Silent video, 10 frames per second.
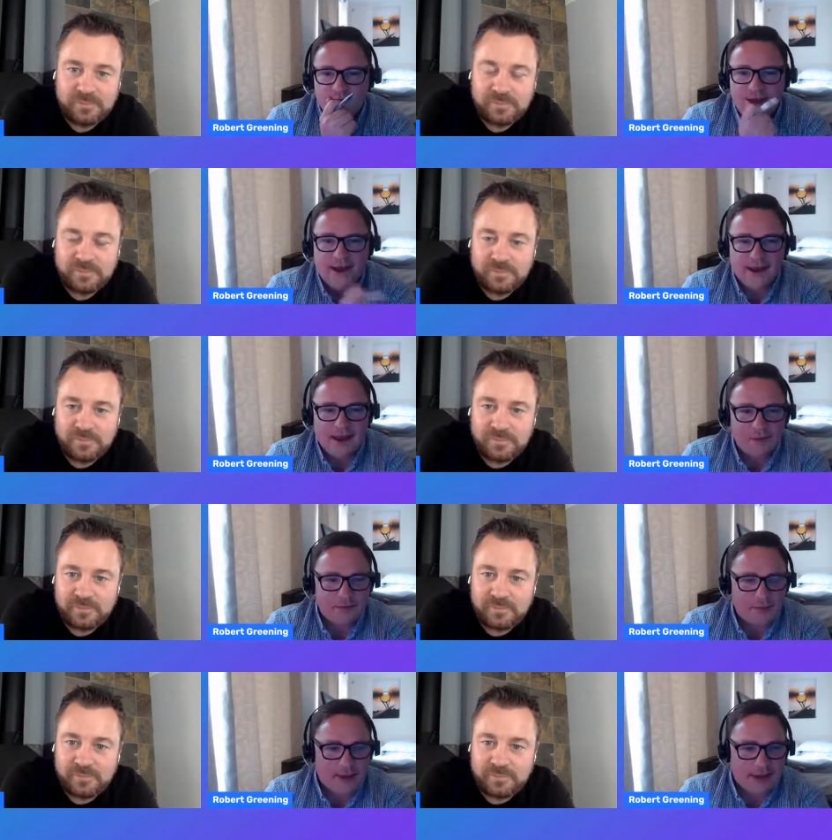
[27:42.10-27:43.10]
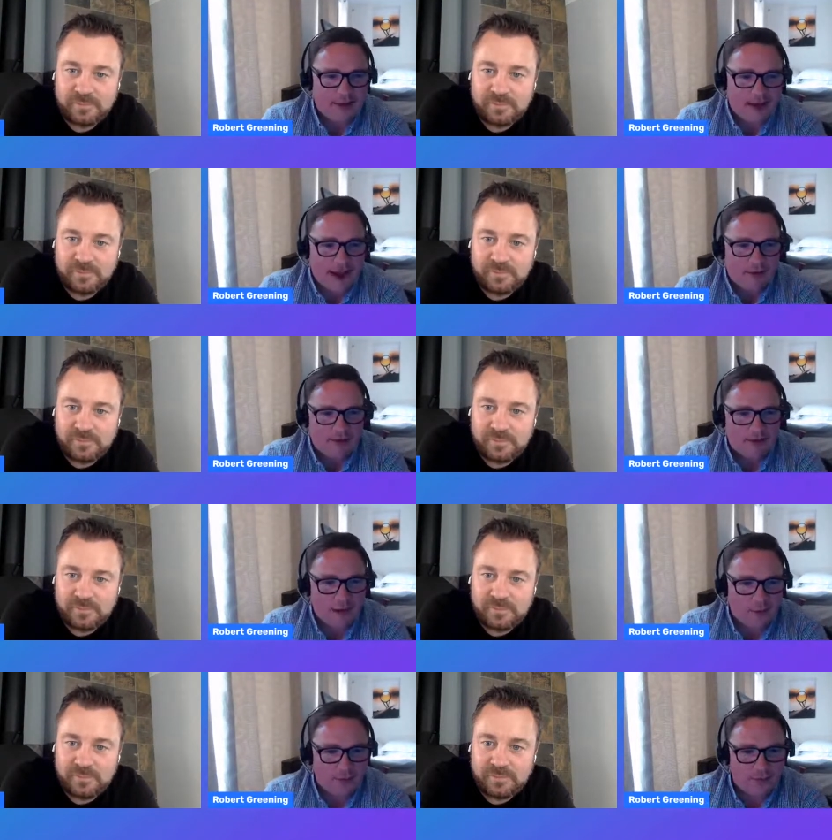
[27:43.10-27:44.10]
Speaker 1: the nickname is picking the carrots
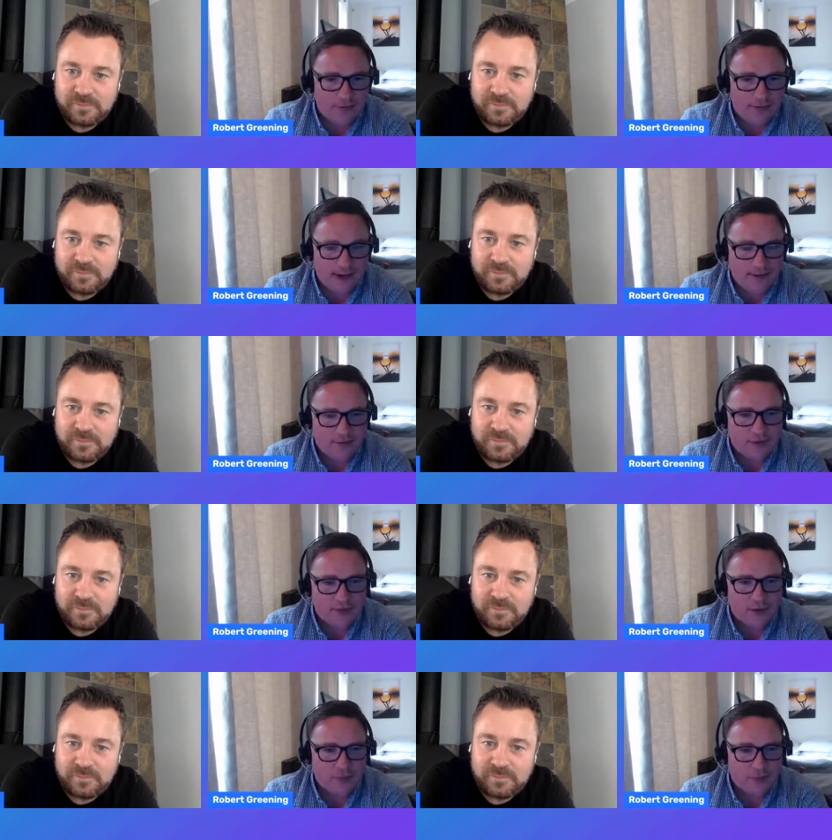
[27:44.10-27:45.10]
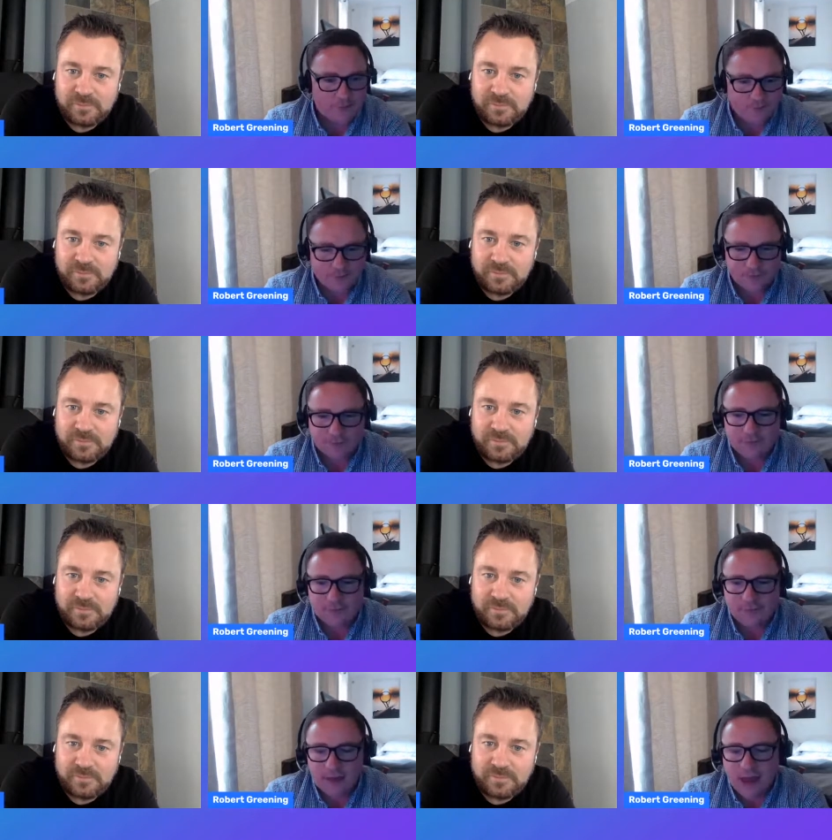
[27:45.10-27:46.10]
out of the out of the soup.
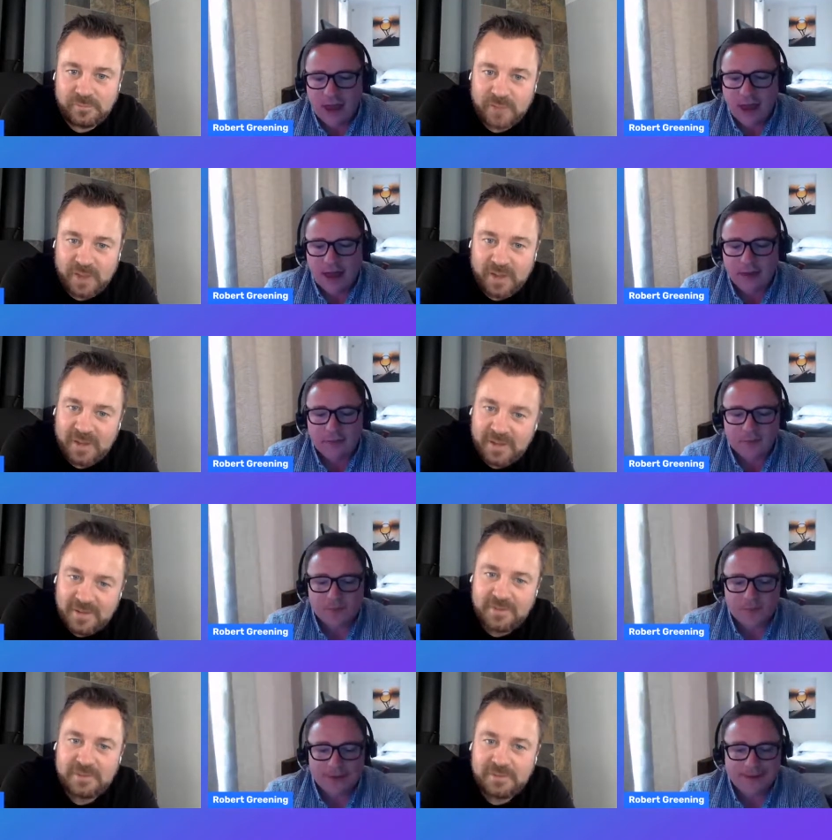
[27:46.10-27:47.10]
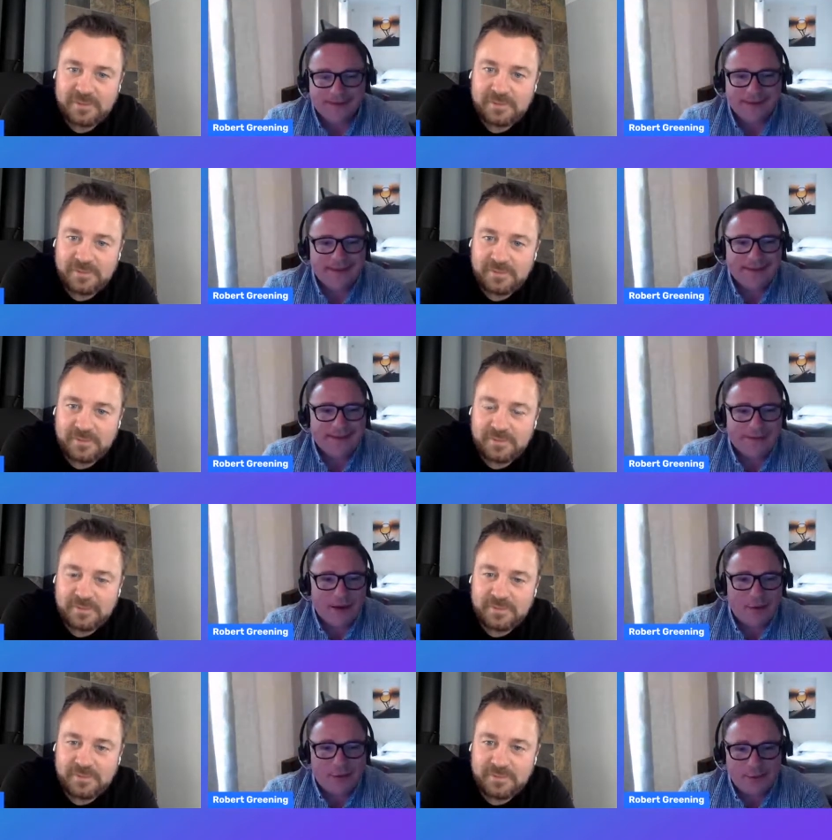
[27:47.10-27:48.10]
Um, okay.
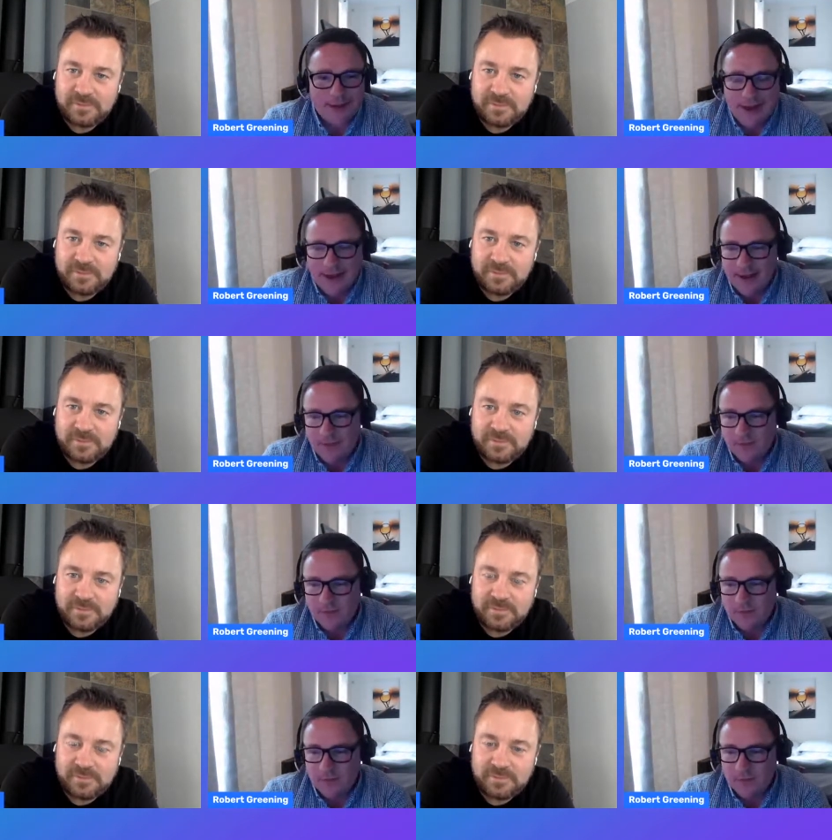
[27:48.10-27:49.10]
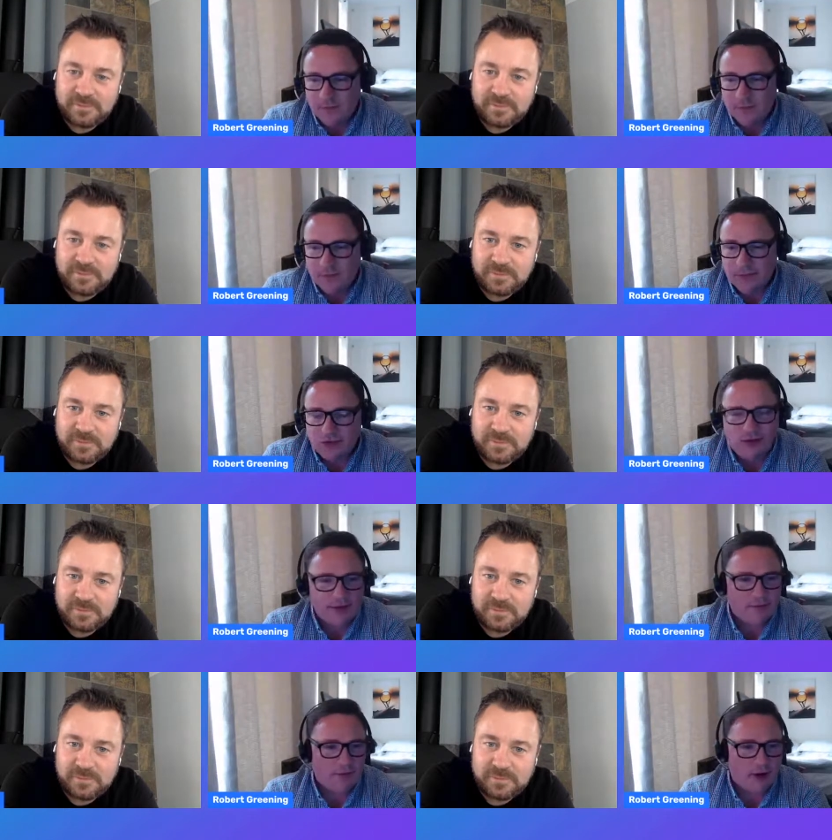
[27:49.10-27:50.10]
So um,
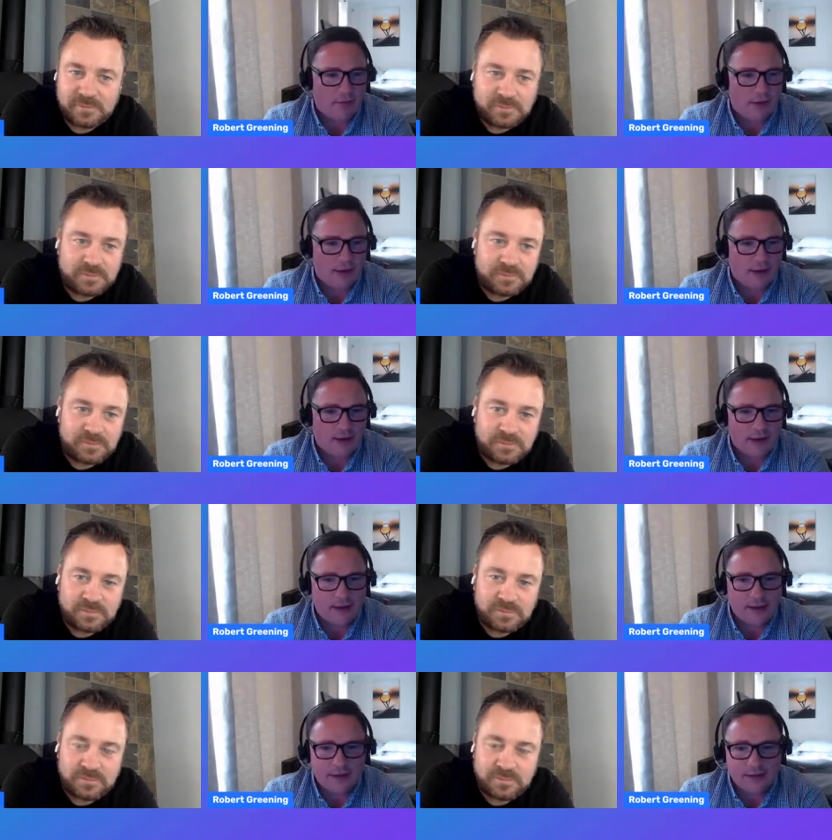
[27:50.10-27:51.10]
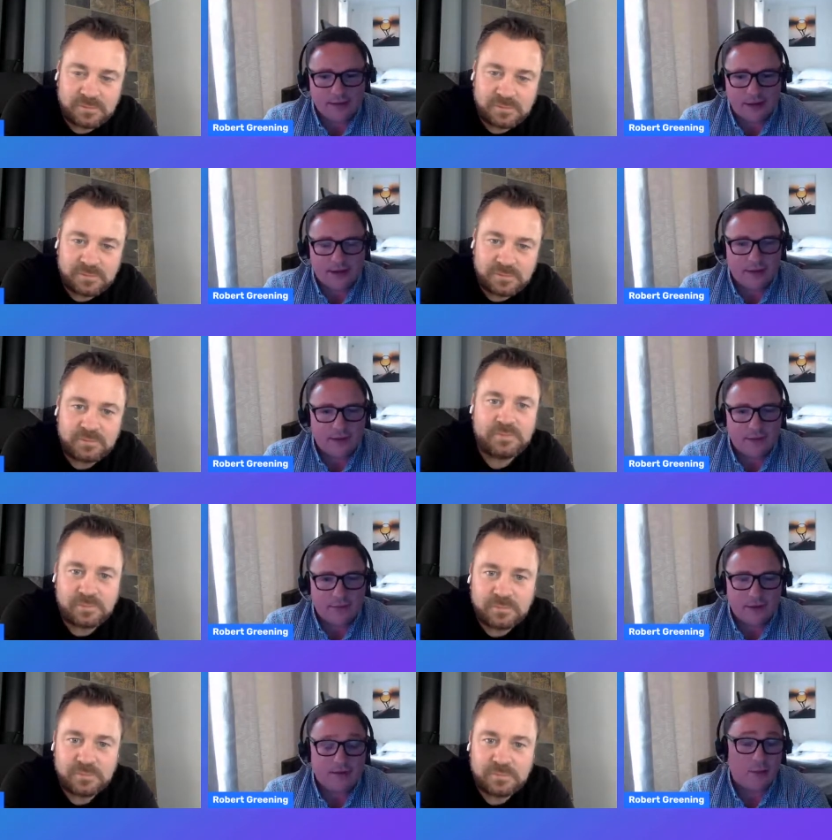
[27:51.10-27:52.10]
transcribing it's, it,
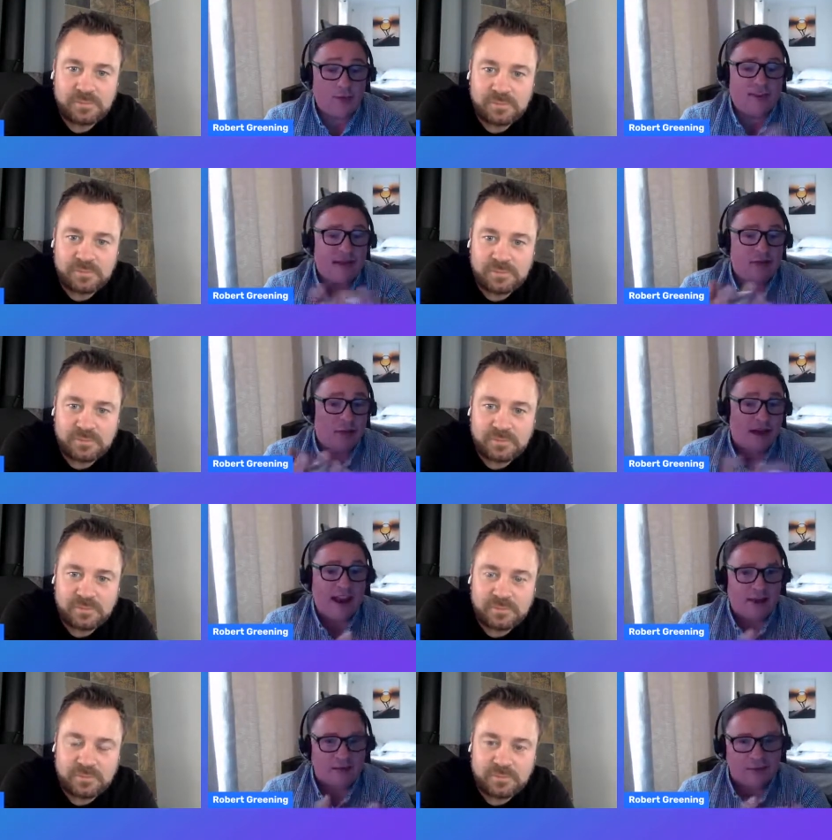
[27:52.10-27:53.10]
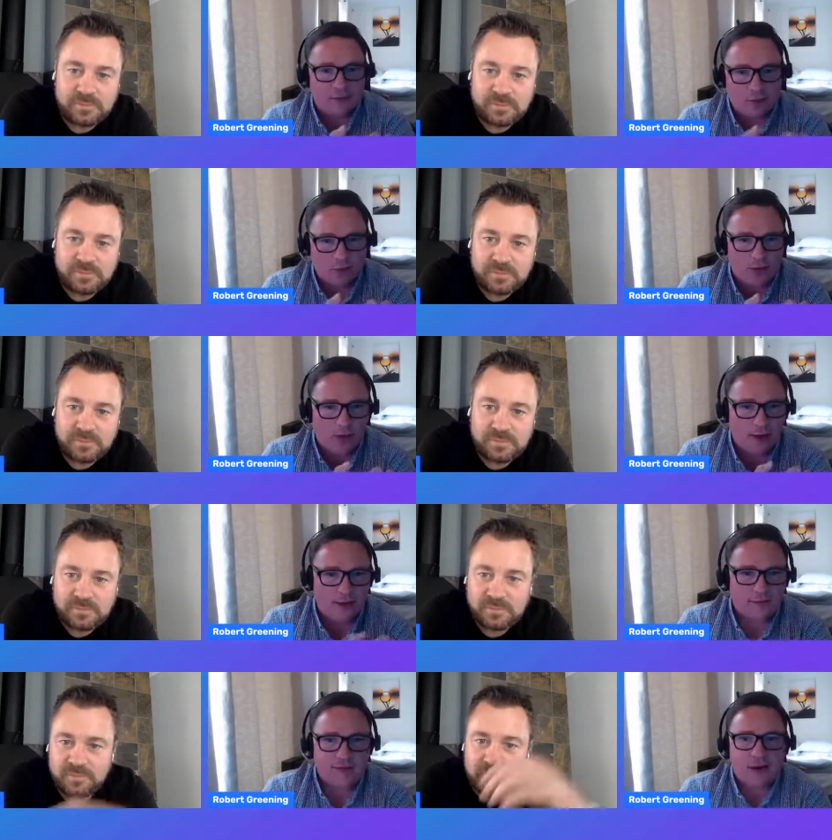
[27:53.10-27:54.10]
it's, sentiment analysis is what we're
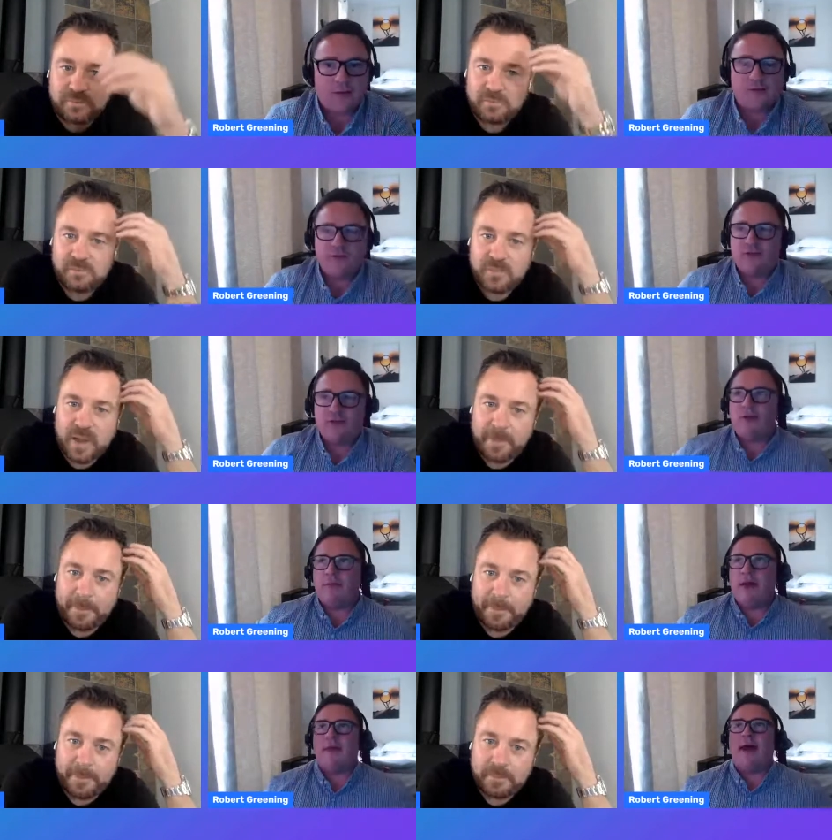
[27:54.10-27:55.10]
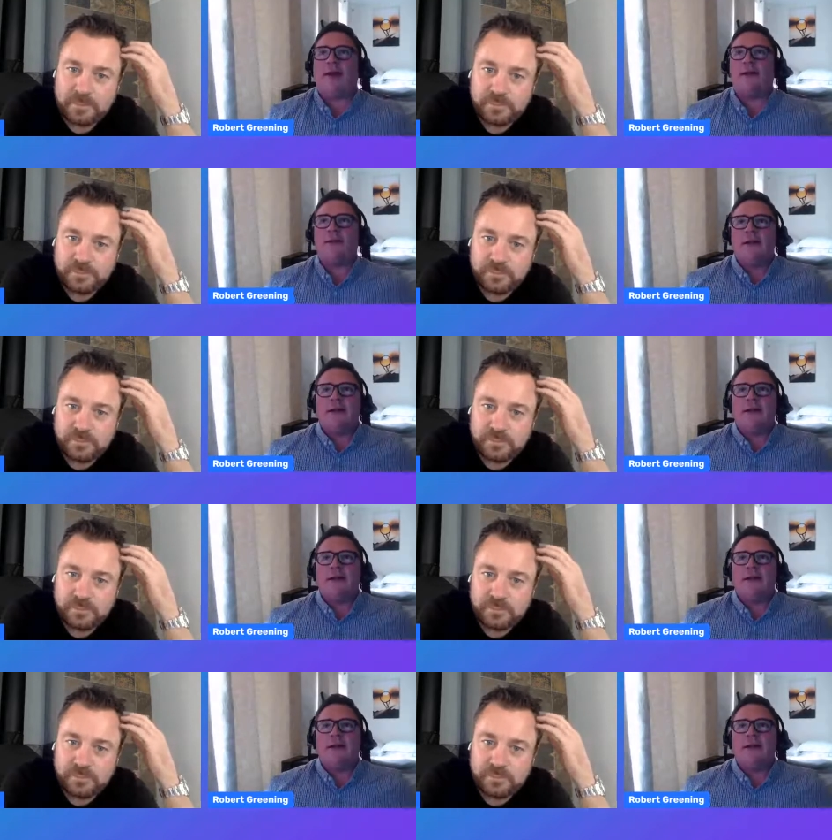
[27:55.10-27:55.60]
doing. So to strip yeah. that back,